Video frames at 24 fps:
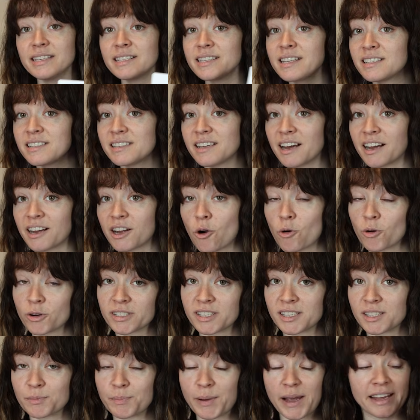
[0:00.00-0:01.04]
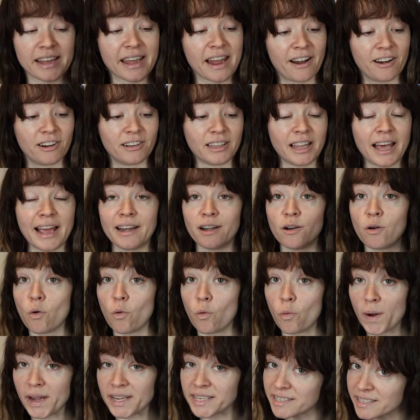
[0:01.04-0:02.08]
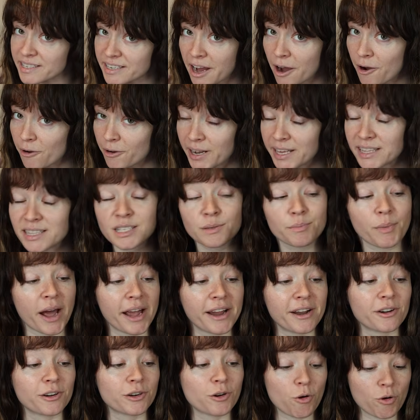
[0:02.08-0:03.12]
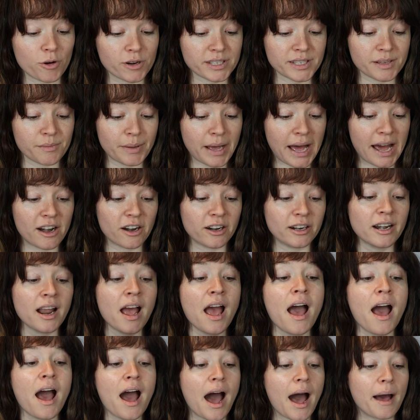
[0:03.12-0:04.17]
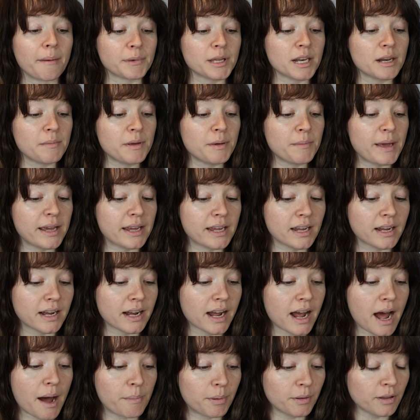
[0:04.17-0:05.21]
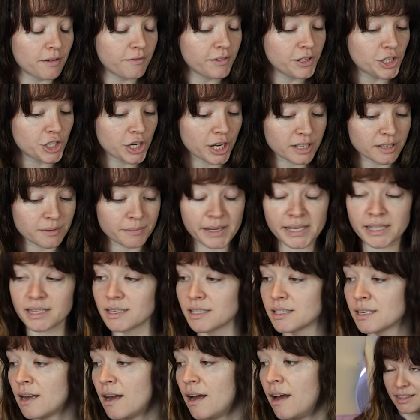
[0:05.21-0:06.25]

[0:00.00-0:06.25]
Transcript: This is a Corsets by Caroline waistcoat inspired corset pattern. I'm gonna be making a couple of adjustments.